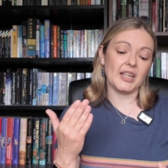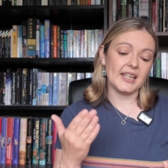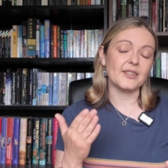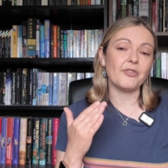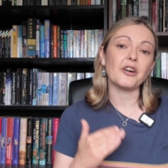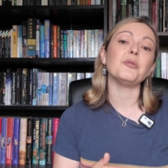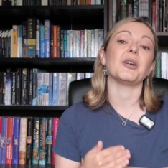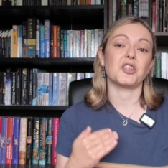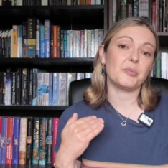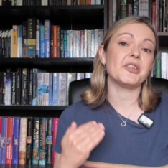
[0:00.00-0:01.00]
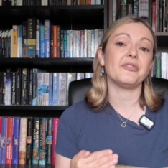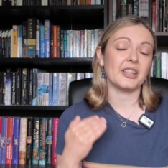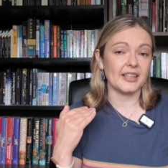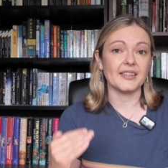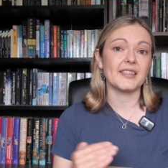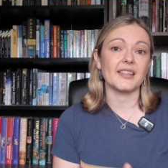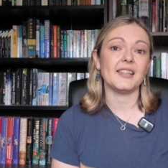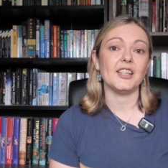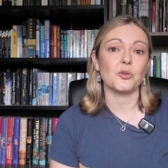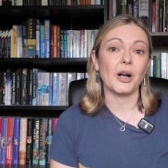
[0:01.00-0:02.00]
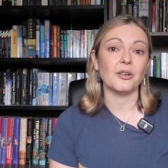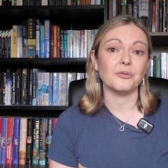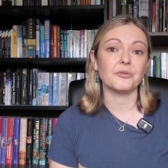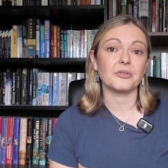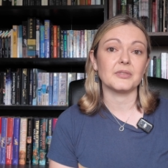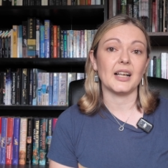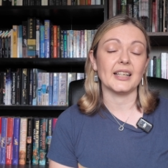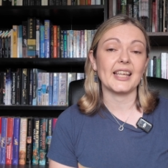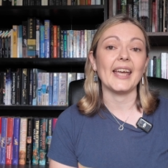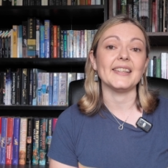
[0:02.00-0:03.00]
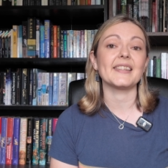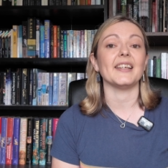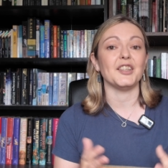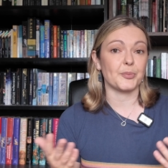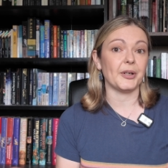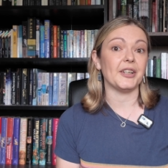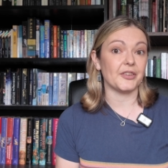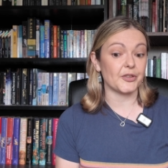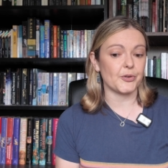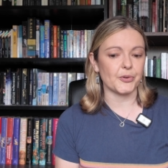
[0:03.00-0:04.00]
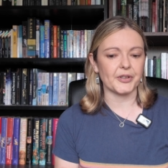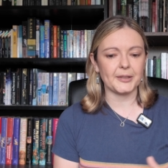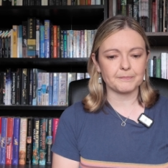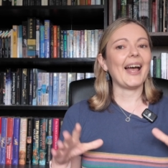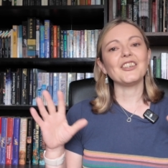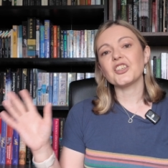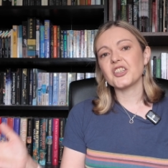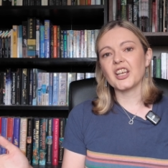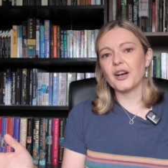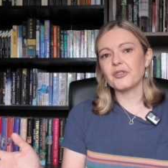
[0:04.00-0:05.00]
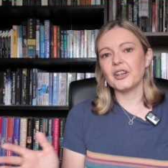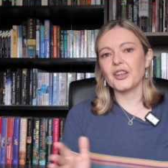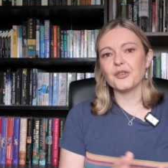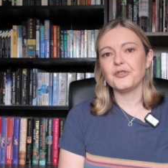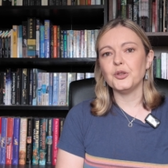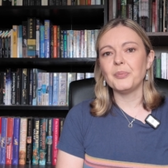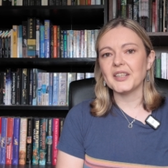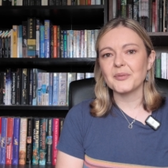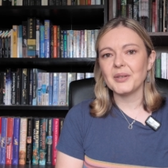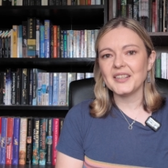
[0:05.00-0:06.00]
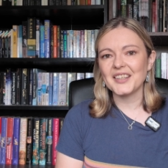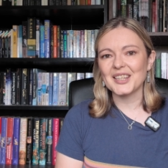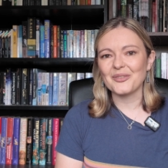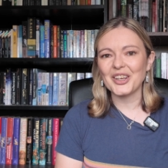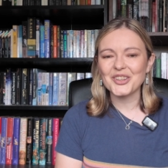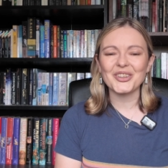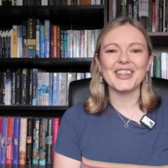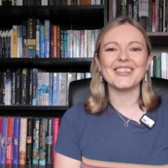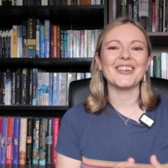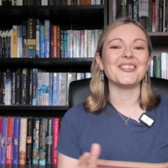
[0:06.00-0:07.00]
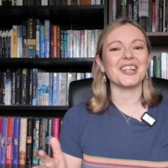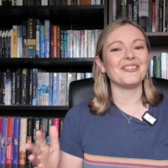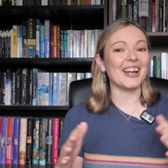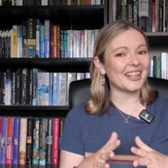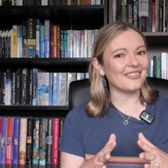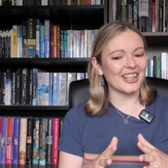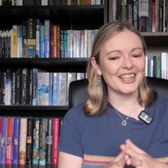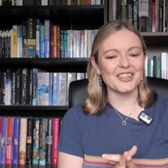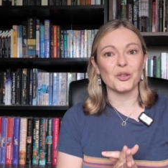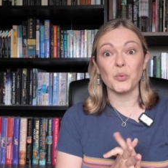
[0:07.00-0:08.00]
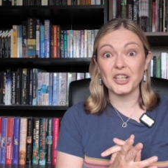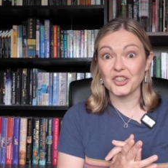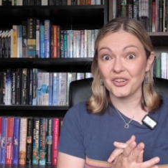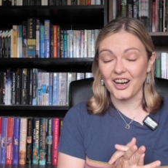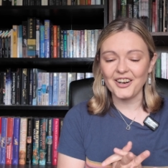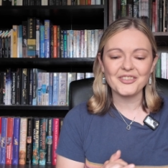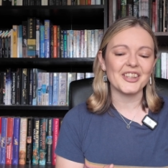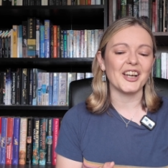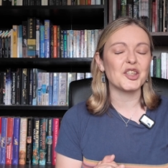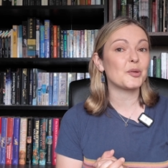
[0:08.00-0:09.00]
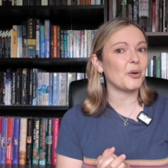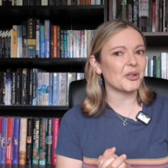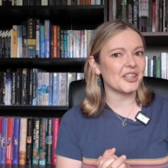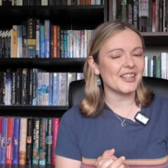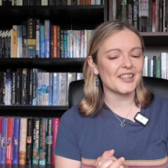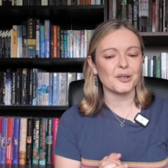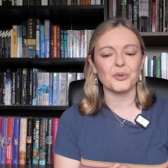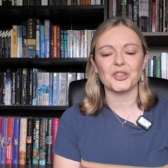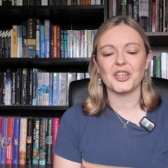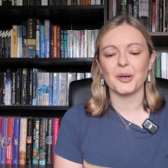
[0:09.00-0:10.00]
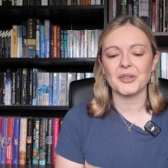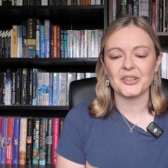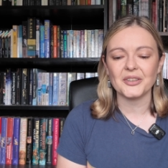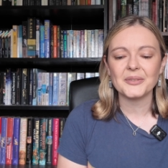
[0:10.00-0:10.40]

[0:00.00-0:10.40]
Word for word: it is very much specifically the 1612 uh, case that inspired the story. And just to cover another few bits and pieces of history that don't directly relate to the witchcraft that I spotted as I watched the episode,